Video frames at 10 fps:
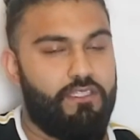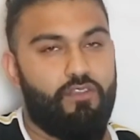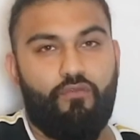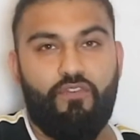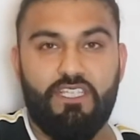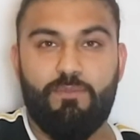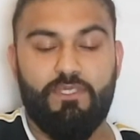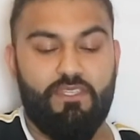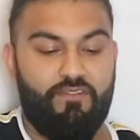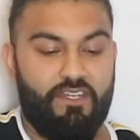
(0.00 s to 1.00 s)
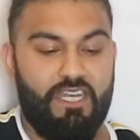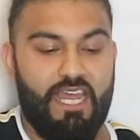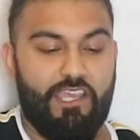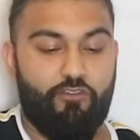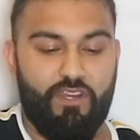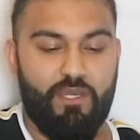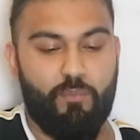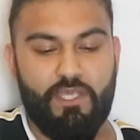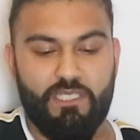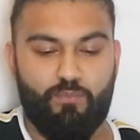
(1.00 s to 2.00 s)
so things specifically like green
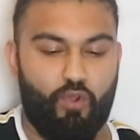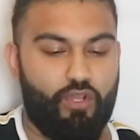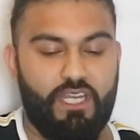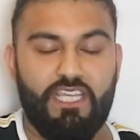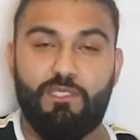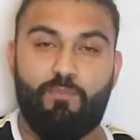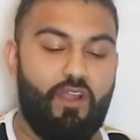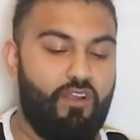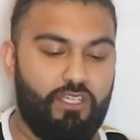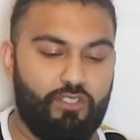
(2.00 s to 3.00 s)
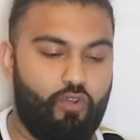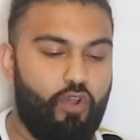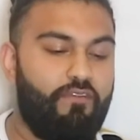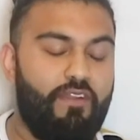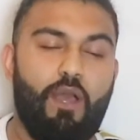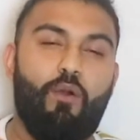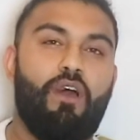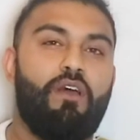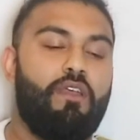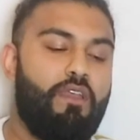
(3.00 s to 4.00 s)
beans, broccoli, asparagus, cauliflower,